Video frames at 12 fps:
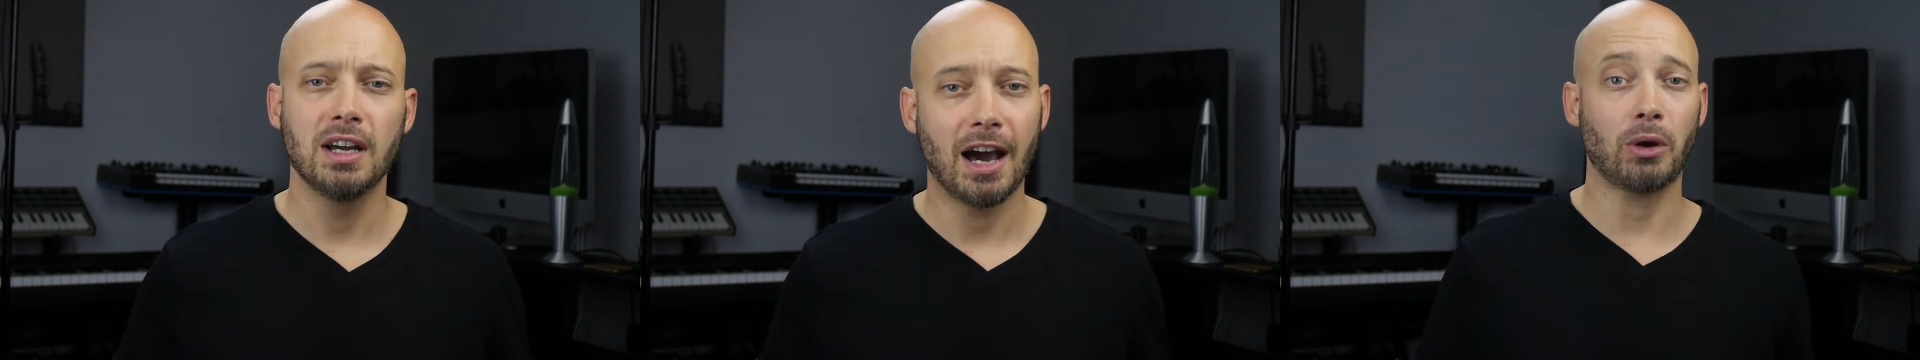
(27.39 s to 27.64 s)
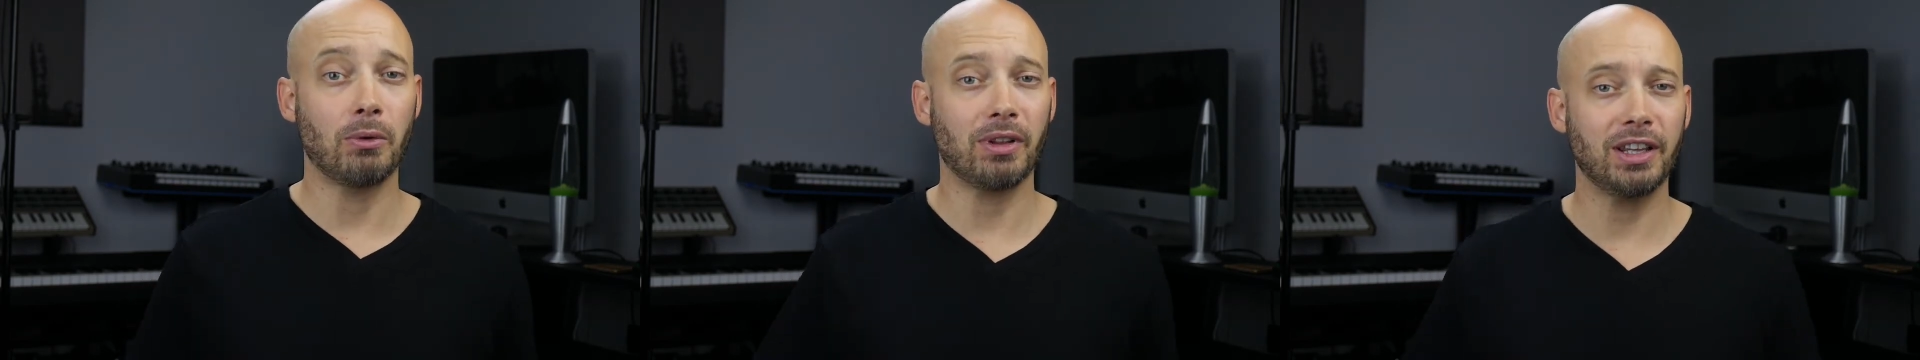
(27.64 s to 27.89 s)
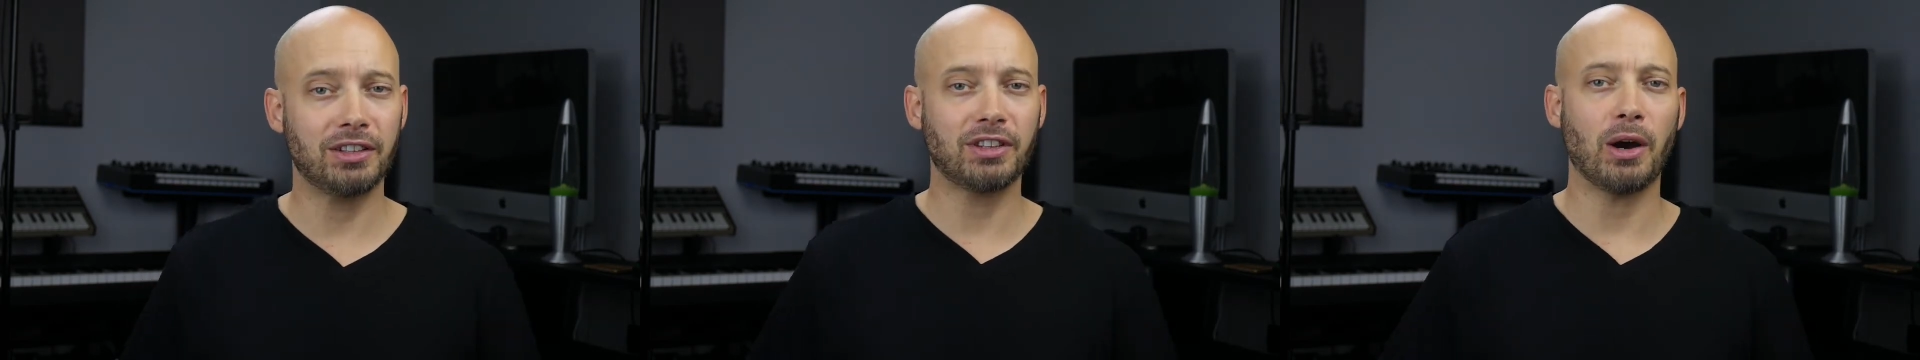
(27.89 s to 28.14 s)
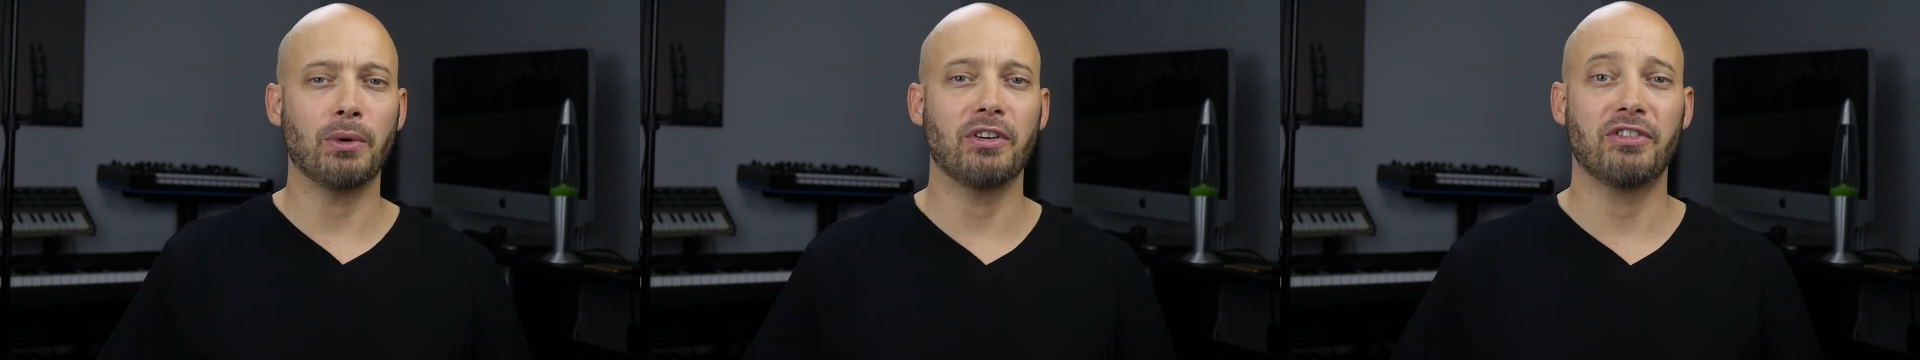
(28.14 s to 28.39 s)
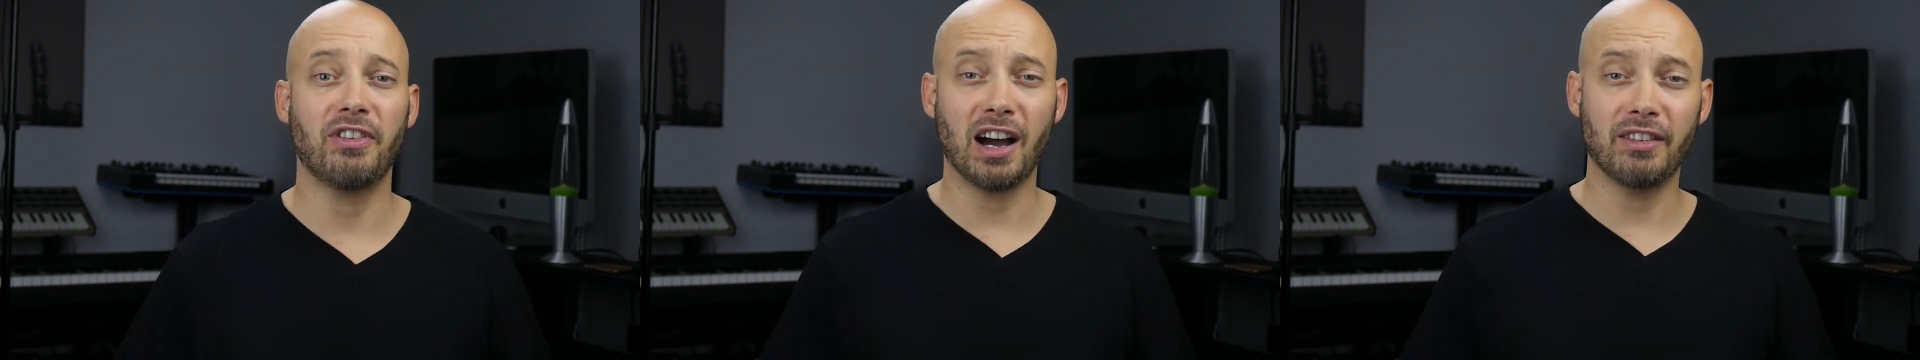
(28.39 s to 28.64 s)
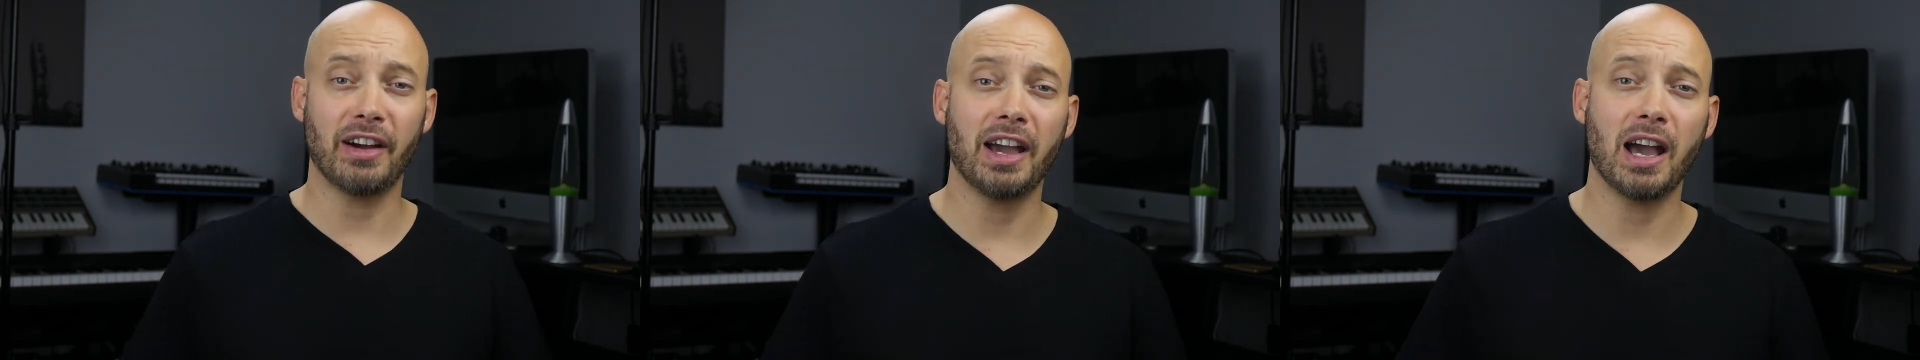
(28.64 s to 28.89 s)
So I release that one at
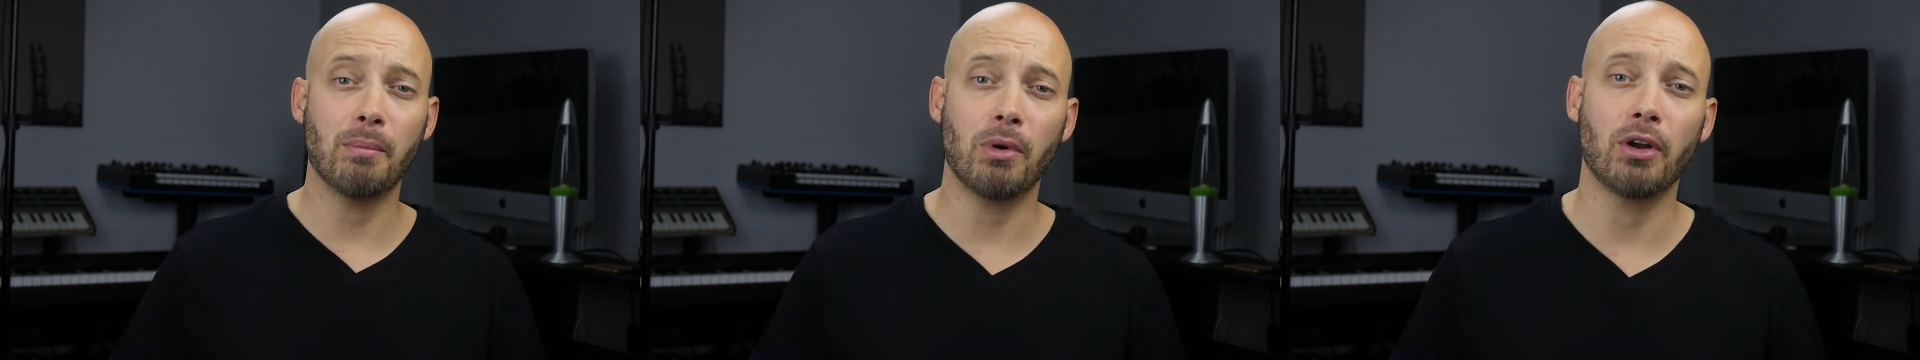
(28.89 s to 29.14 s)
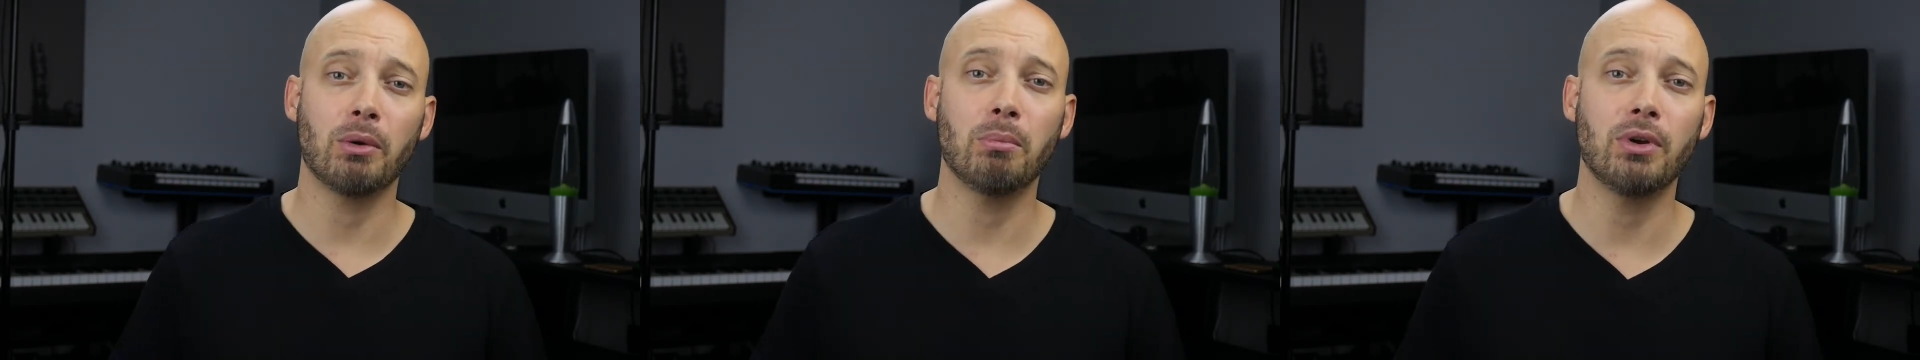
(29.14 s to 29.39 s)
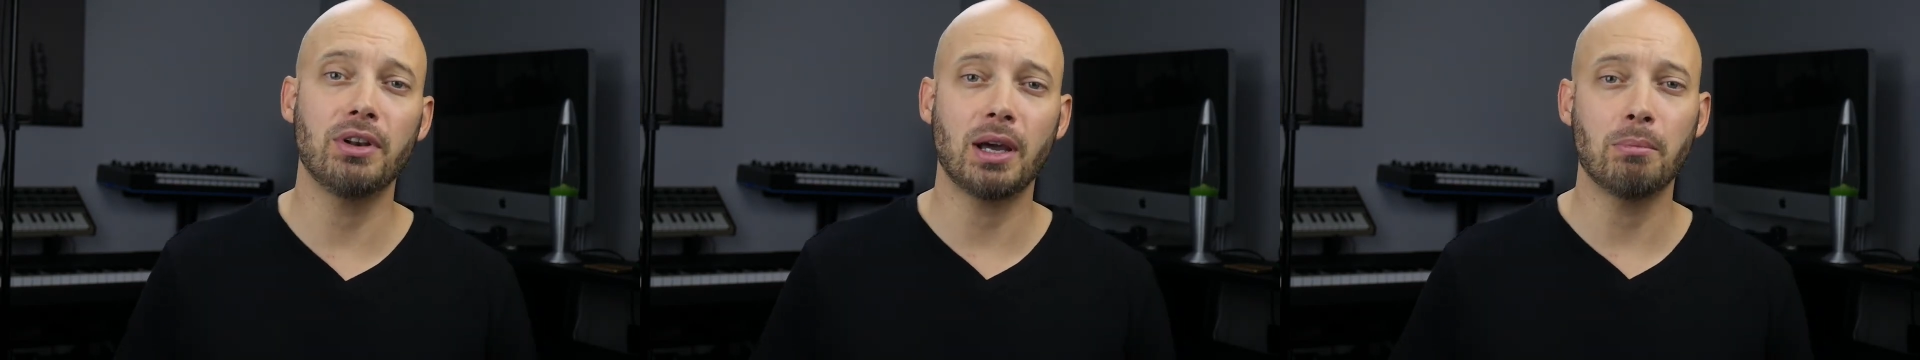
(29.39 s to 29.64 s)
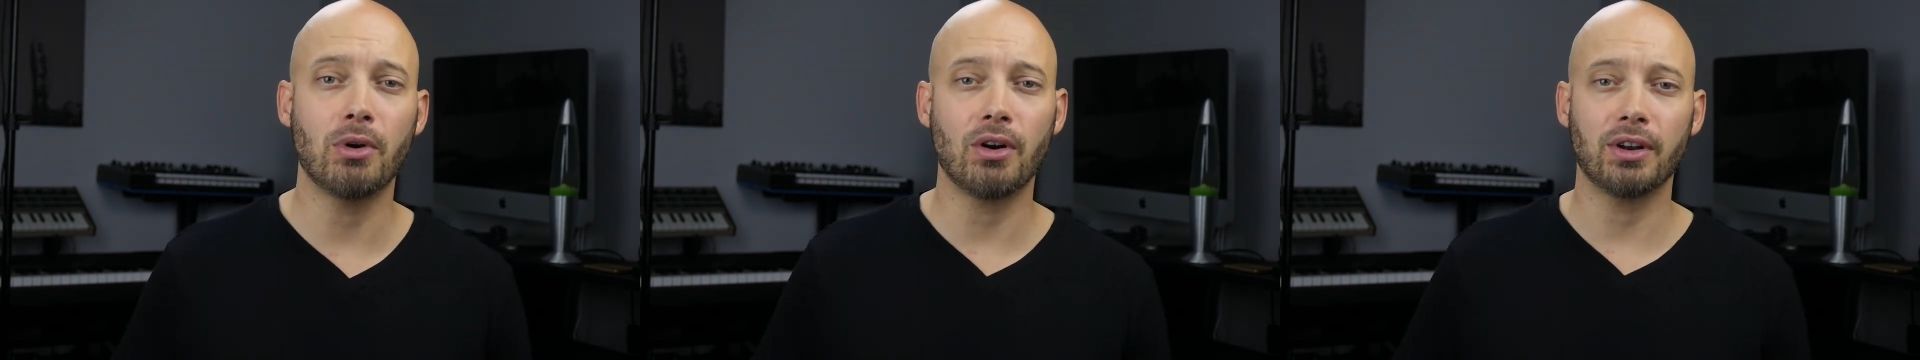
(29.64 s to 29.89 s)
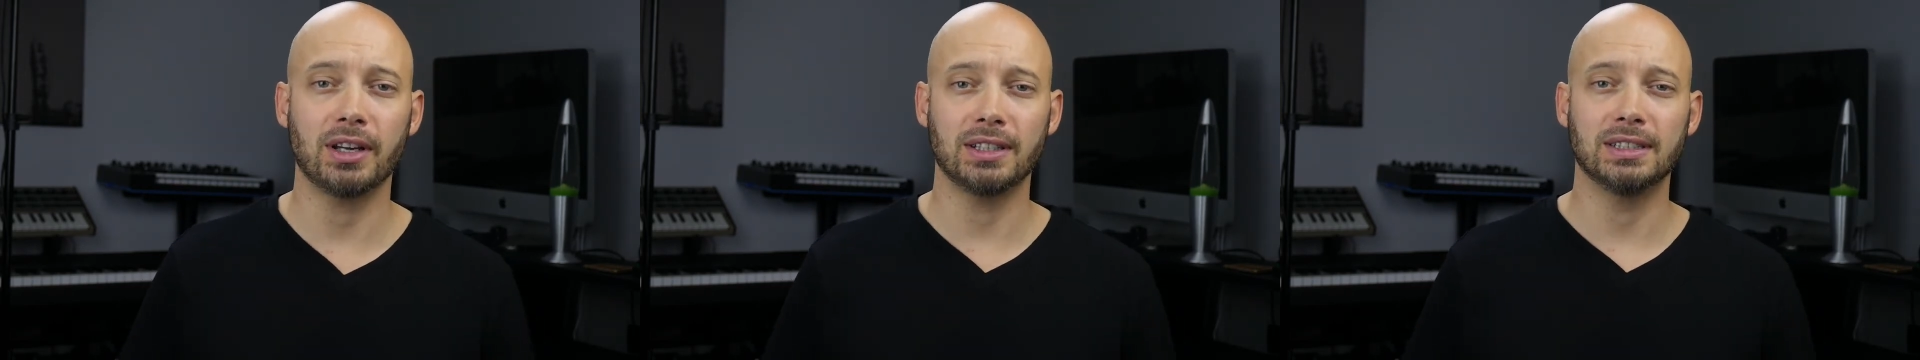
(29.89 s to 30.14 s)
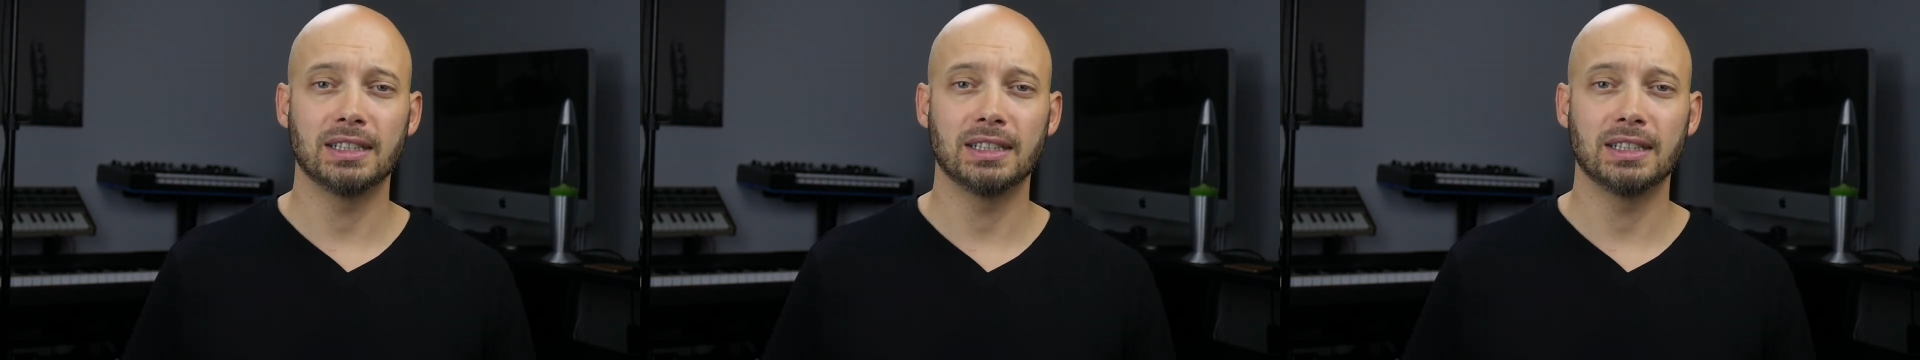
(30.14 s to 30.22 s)
5 AM on a Monday morning.